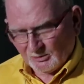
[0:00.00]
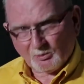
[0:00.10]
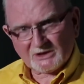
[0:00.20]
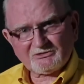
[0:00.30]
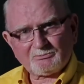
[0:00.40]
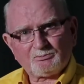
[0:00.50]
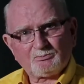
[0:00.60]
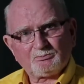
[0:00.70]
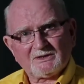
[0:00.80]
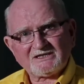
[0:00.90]
One of the
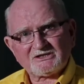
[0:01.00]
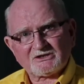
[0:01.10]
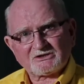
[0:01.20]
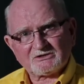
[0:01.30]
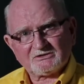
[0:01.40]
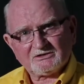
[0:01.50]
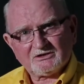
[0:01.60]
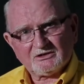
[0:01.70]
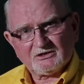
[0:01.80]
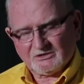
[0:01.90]
blessings
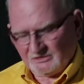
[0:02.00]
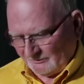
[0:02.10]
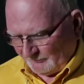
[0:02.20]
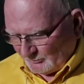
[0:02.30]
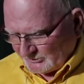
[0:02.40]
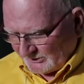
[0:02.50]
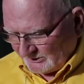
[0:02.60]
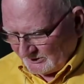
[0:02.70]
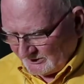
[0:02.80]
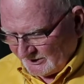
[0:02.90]
of
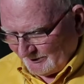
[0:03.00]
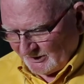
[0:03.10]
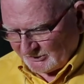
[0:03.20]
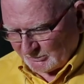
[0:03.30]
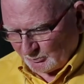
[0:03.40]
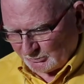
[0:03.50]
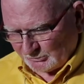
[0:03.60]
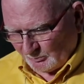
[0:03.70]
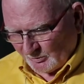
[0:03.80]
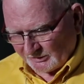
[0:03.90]
losing the ability
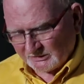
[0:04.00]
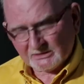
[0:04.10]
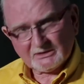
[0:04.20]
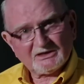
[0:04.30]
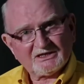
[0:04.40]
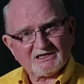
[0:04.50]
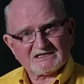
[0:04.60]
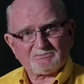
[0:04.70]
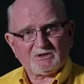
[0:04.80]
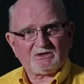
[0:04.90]
to work
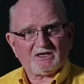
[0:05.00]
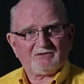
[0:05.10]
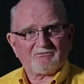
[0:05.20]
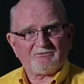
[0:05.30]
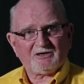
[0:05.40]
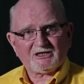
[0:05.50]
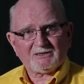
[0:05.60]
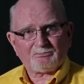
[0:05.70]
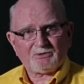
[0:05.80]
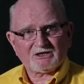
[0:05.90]
has been that very
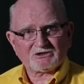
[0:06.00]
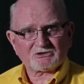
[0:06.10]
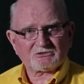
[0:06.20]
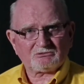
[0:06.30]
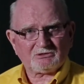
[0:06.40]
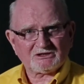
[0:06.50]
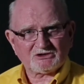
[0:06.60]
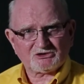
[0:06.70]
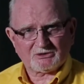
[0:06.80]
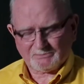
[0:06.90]
precious
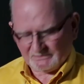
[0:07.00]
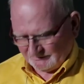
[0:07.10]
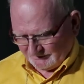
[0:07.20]
relationship.